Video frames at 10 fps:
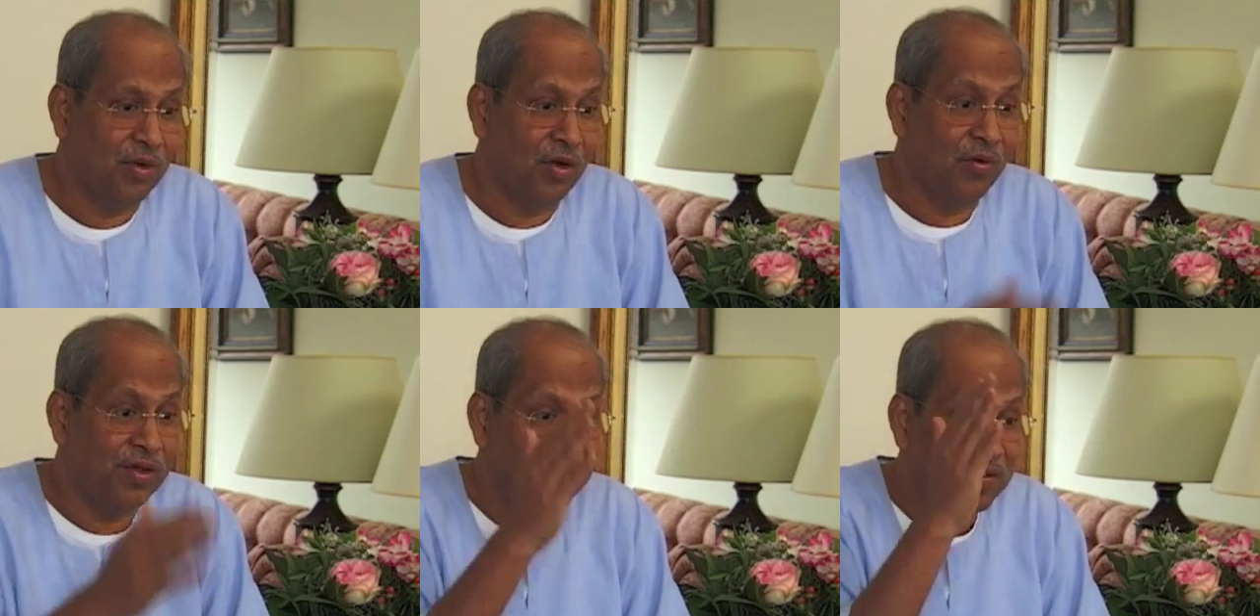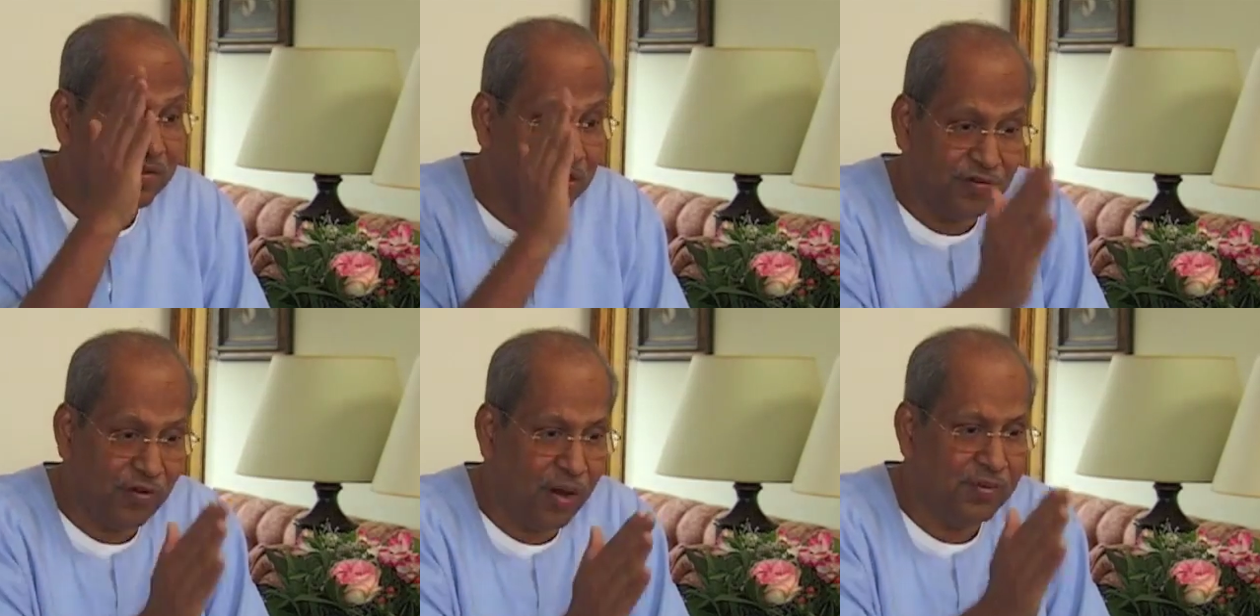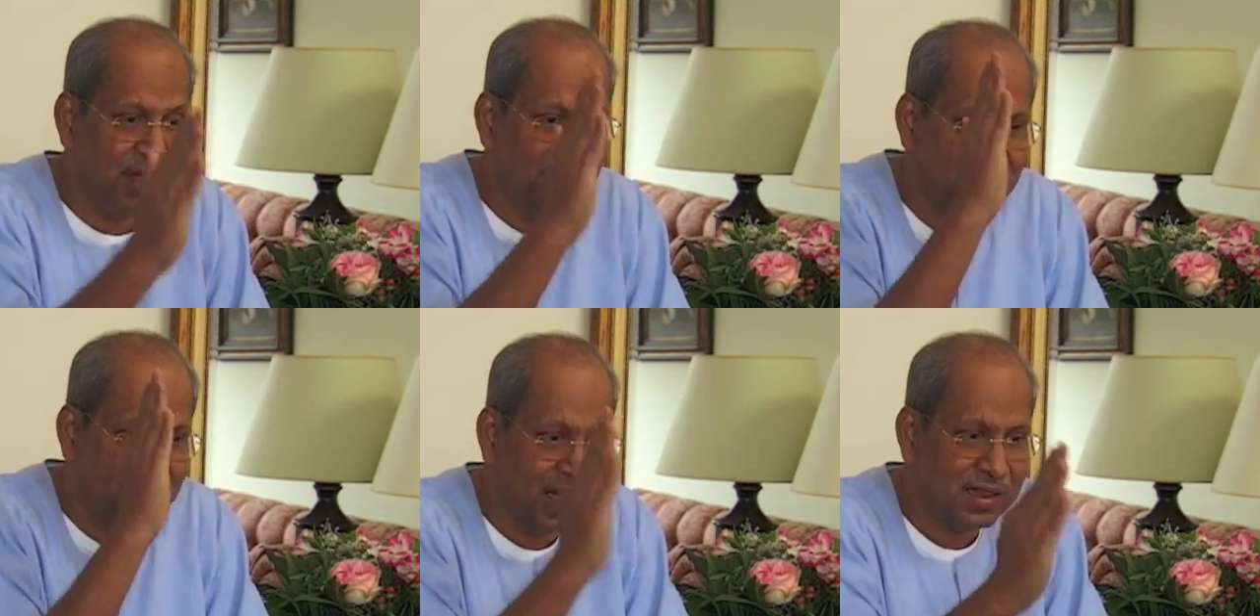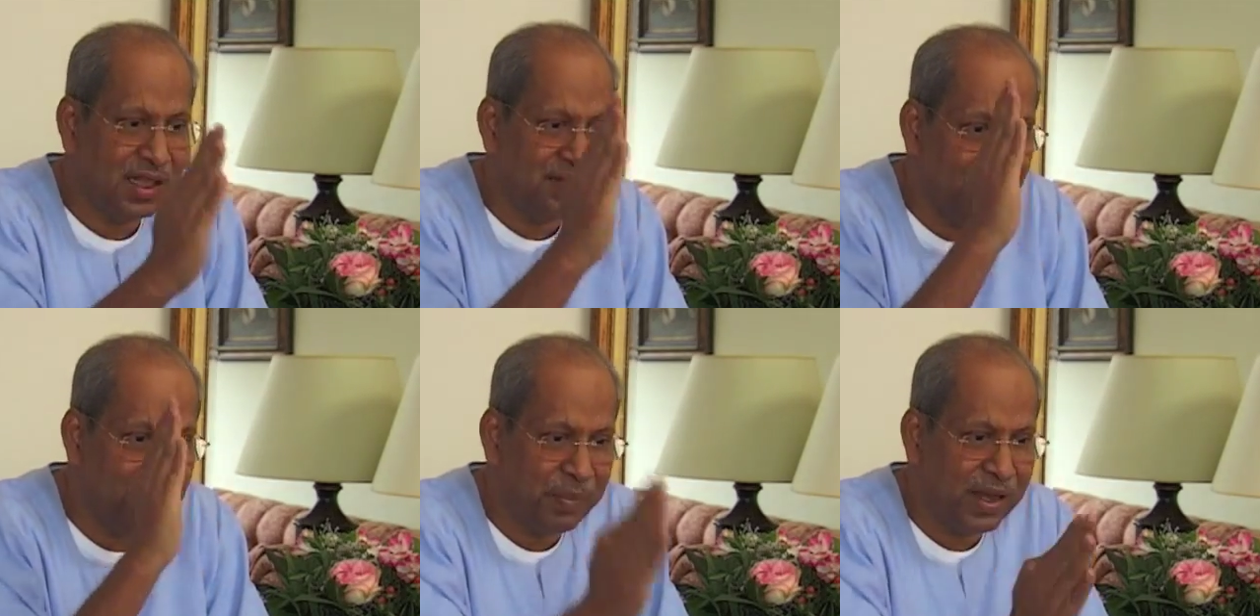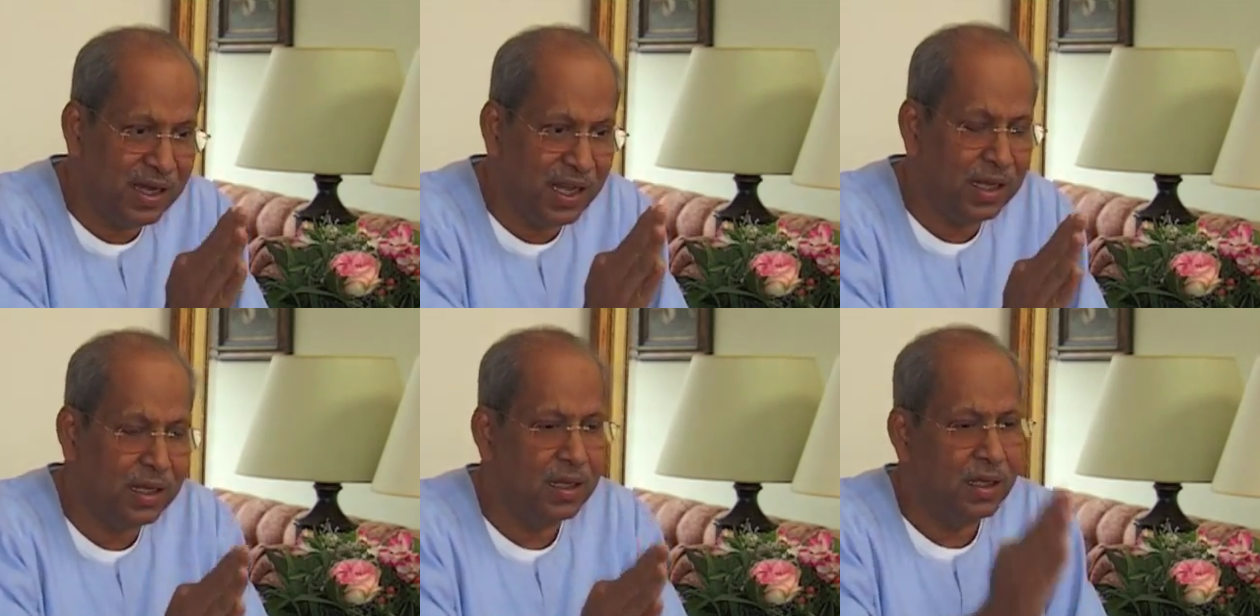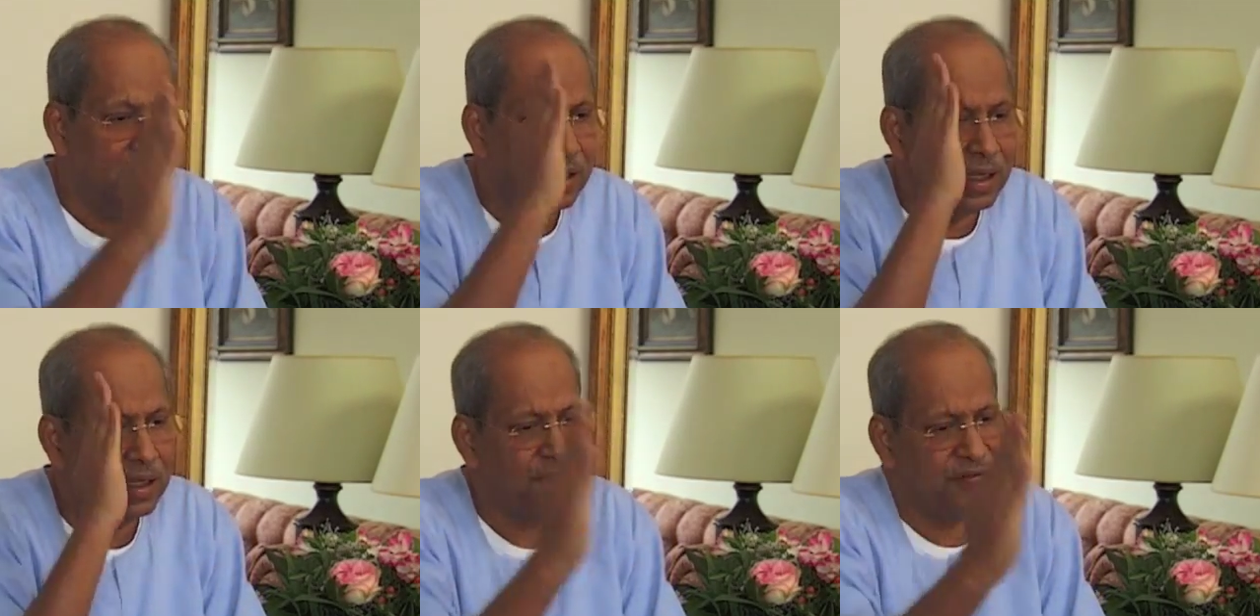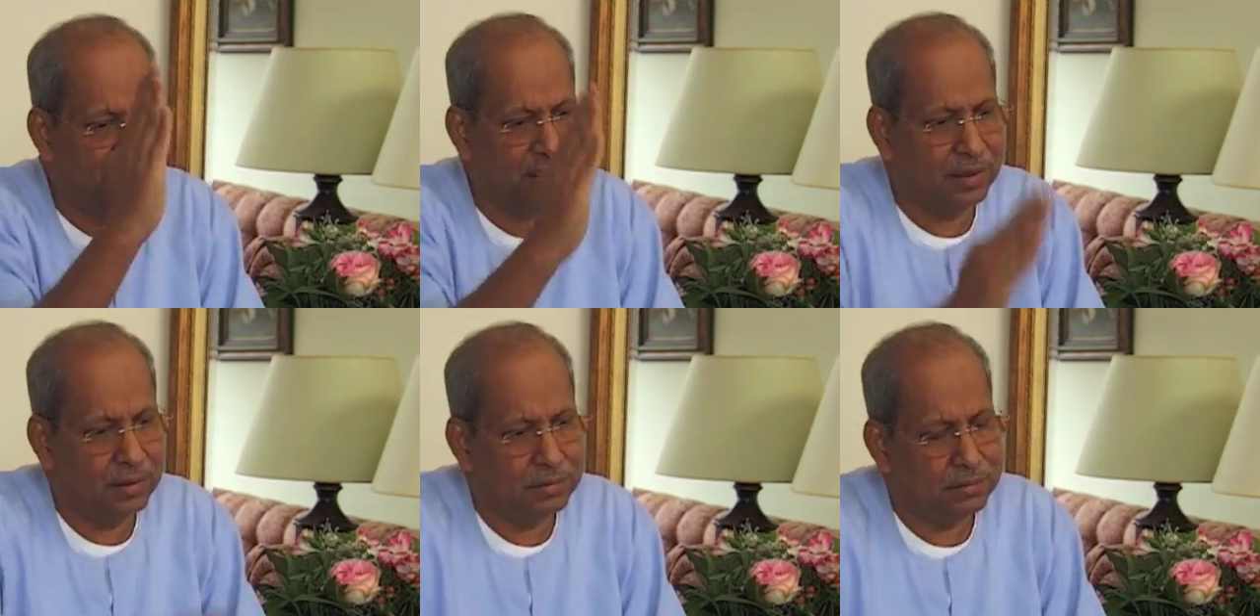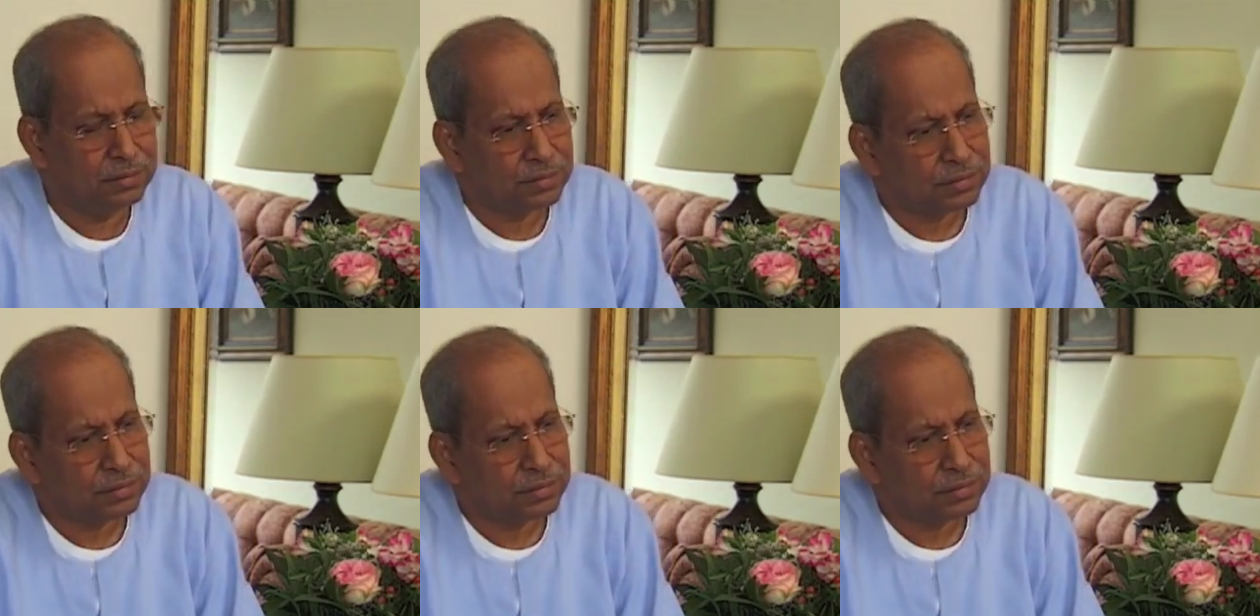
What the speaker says: Because once he is informed that death is impending, he is frightened.